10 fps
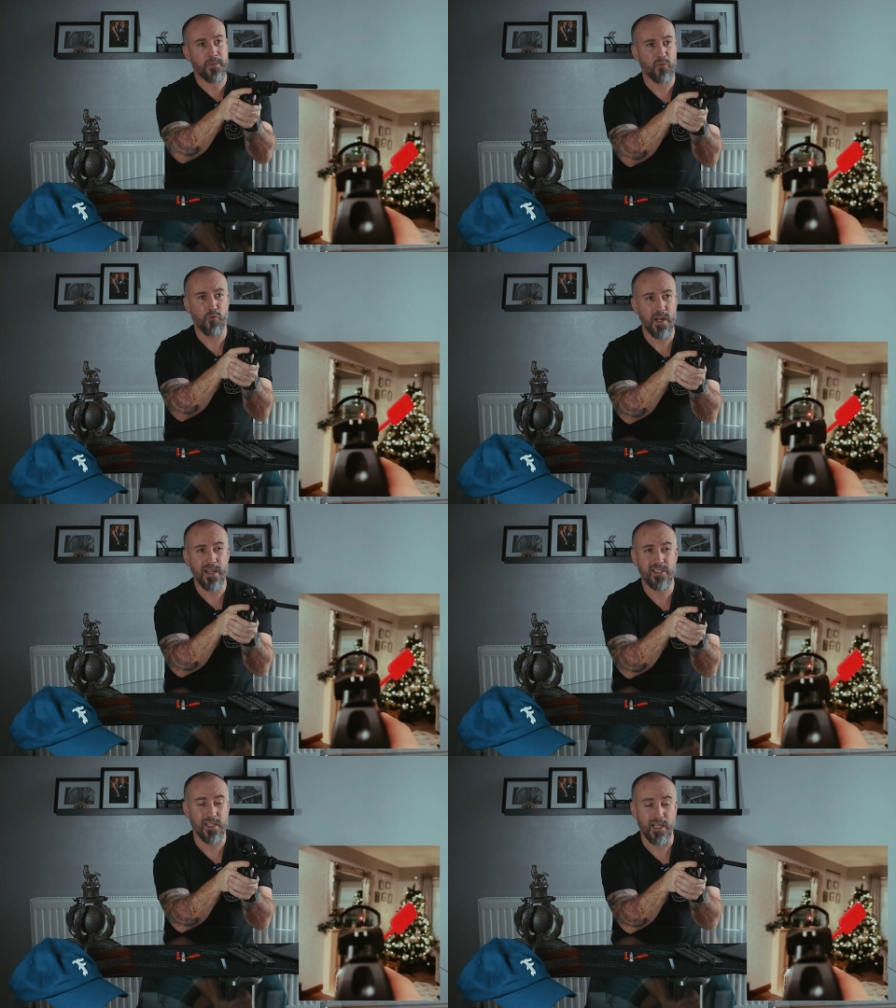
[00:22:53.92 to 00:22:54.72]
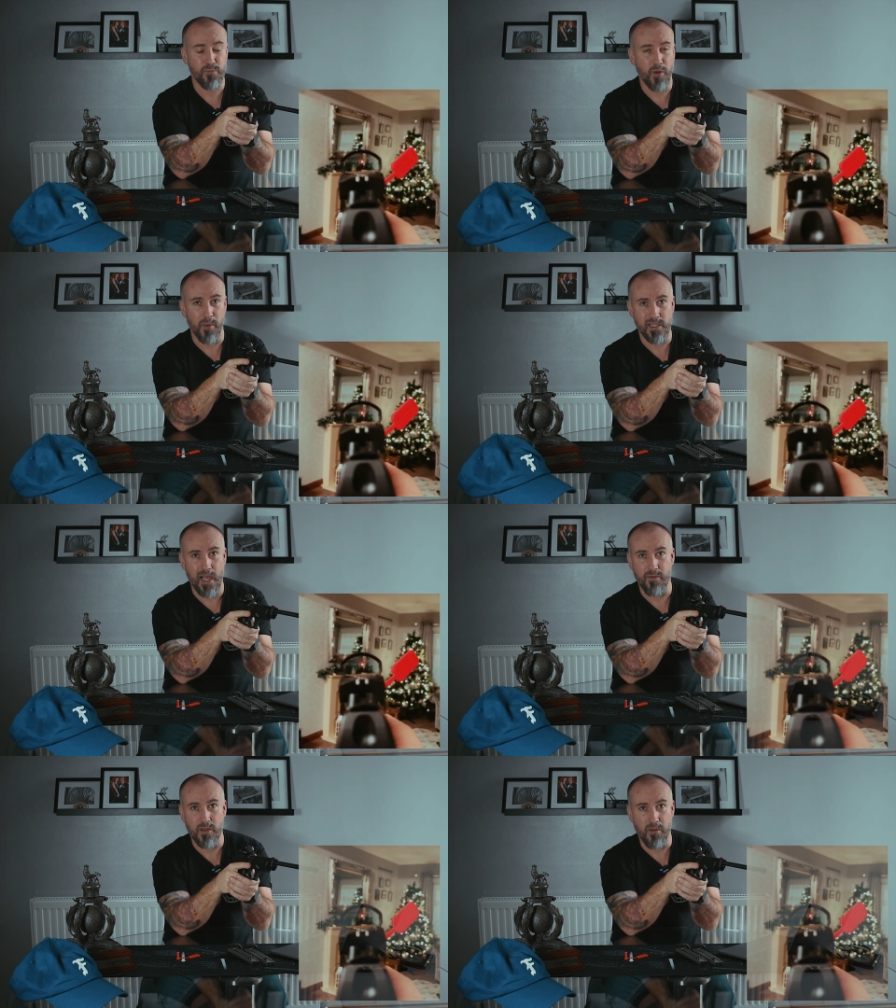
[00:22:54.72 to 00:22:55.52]
Realistically, it's probably
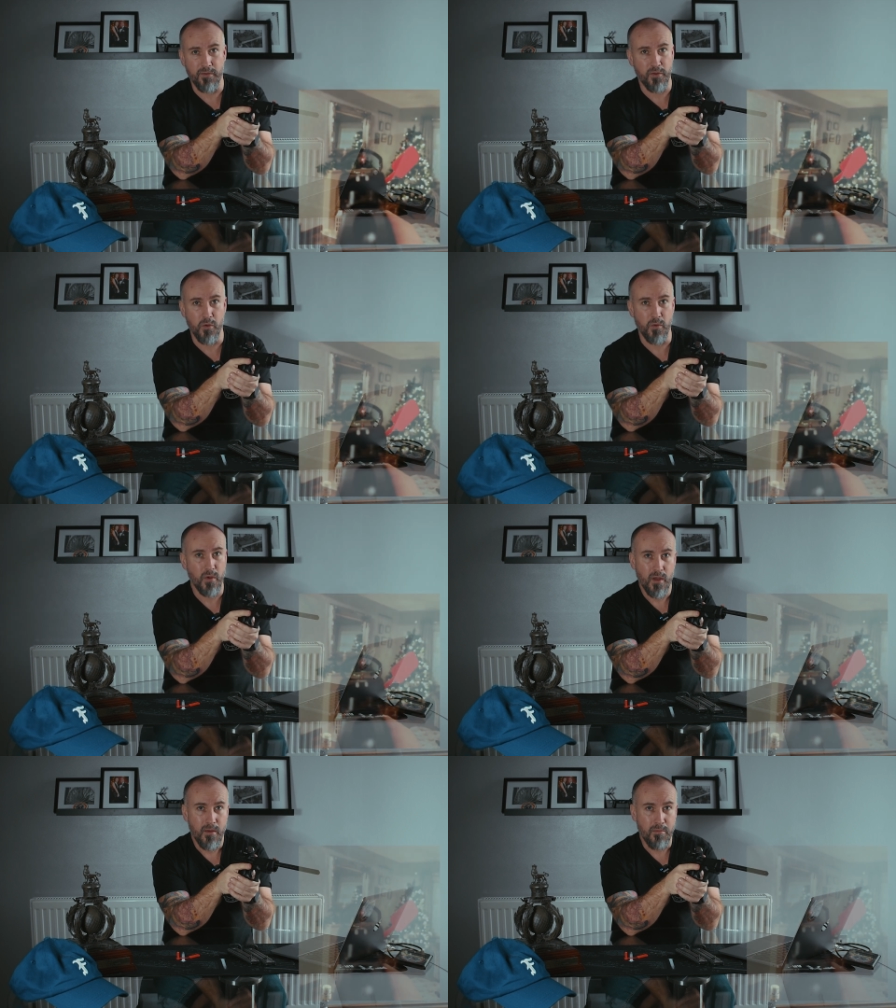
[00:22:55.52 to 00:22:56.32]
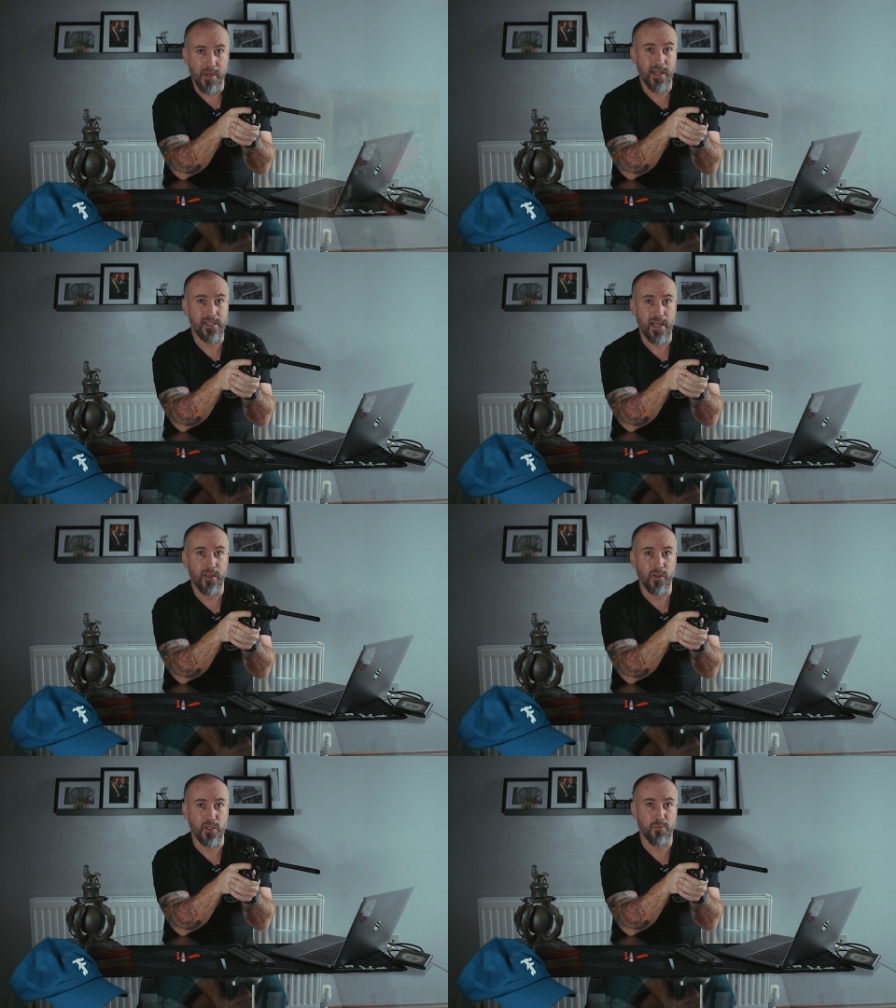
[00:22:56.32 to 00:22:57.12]
saving you a few
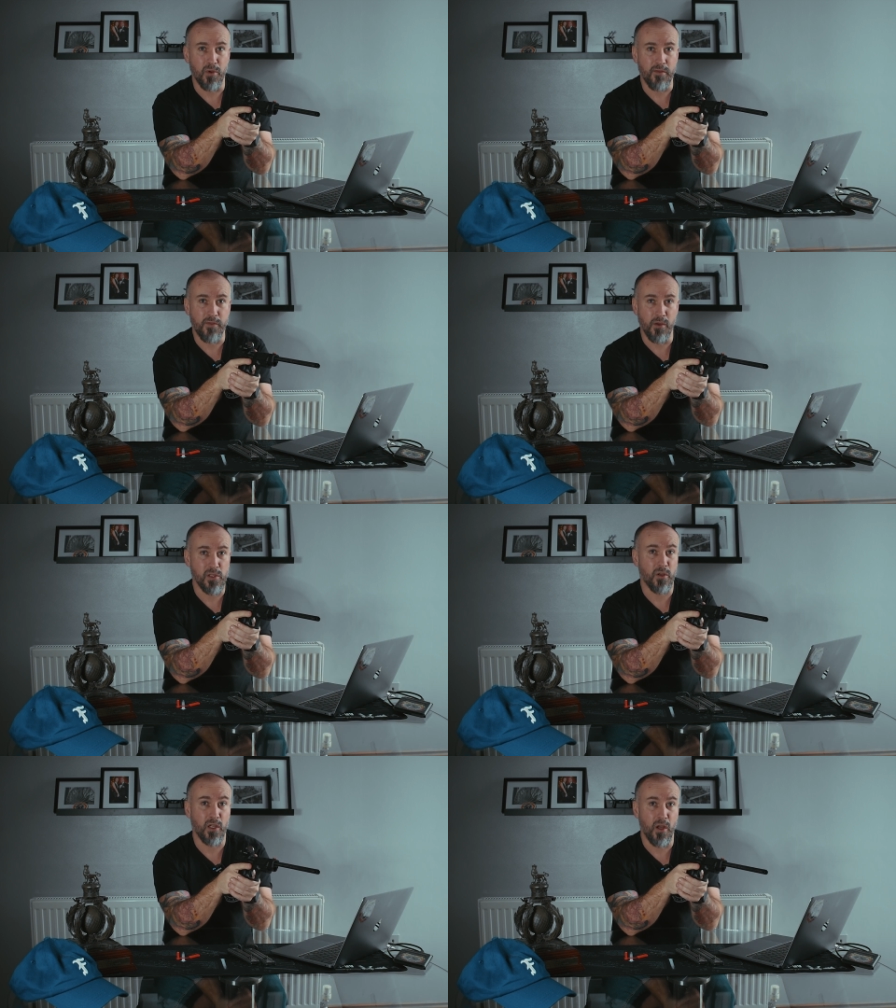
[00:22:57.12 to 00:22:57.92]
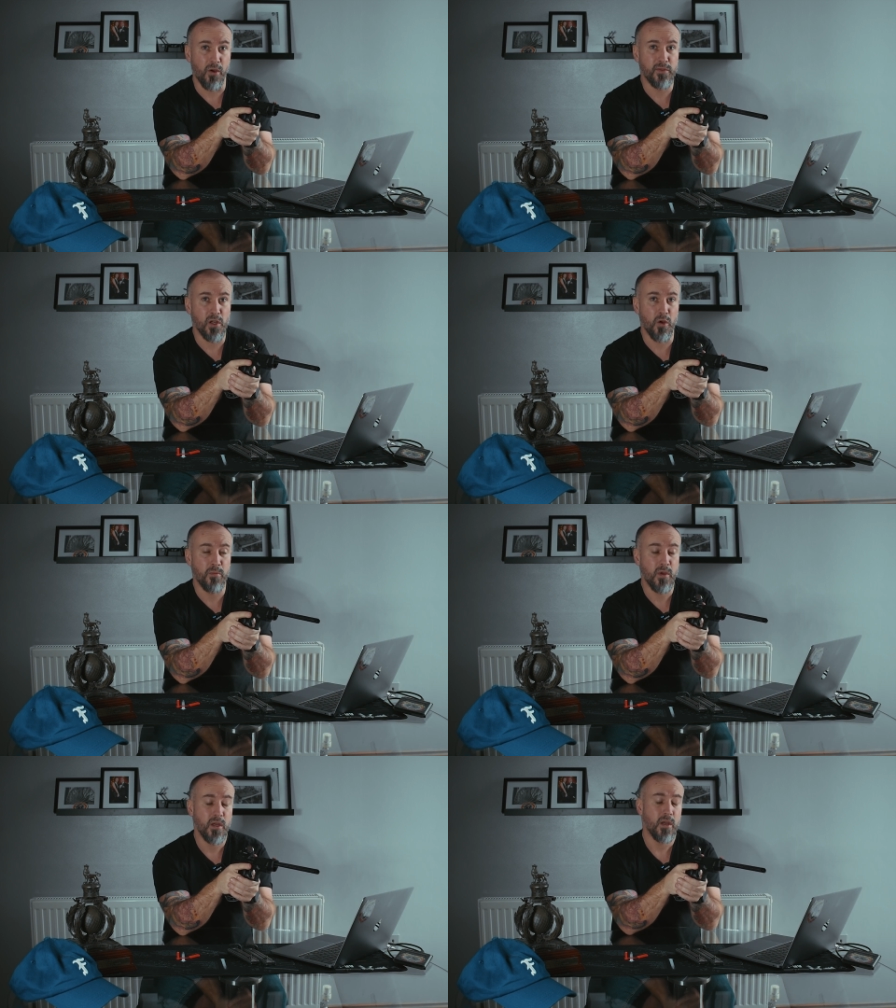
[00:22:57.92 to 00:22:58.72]
milliseconds, but it feels like a
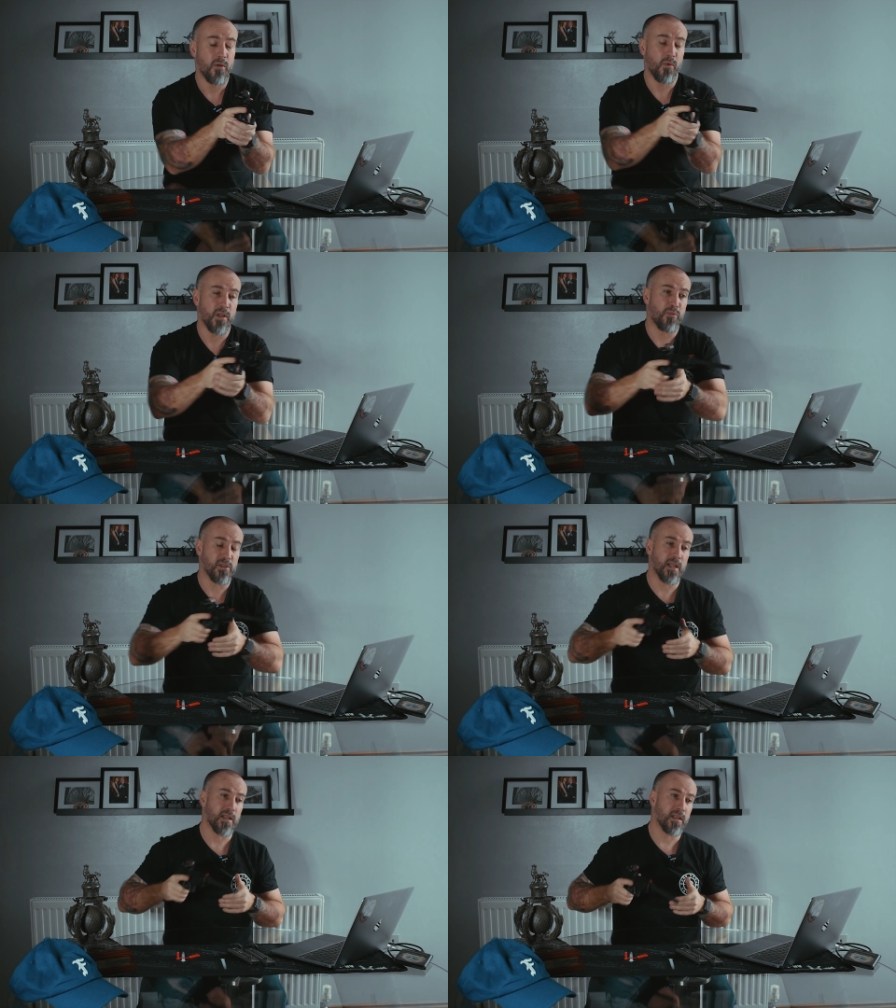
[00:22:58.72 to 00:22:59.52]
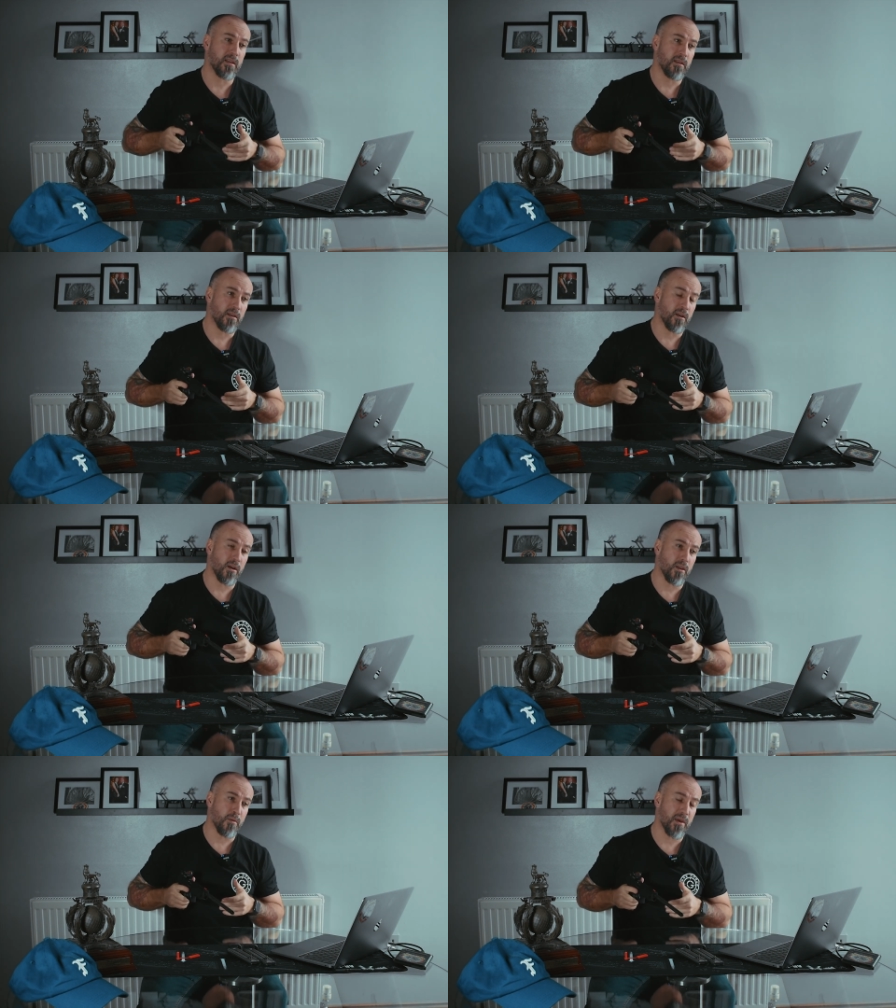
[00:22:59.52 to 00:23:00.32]
lifetime when you're presenting
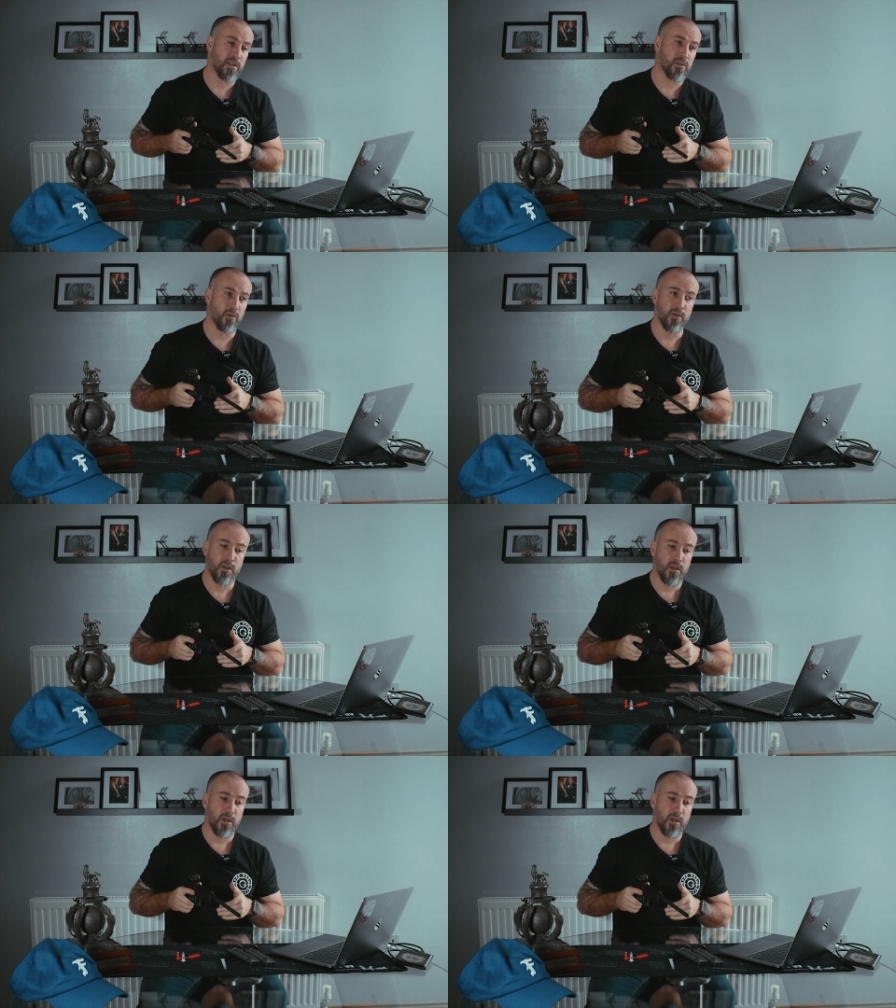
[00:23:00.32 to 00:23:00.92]
the pistol.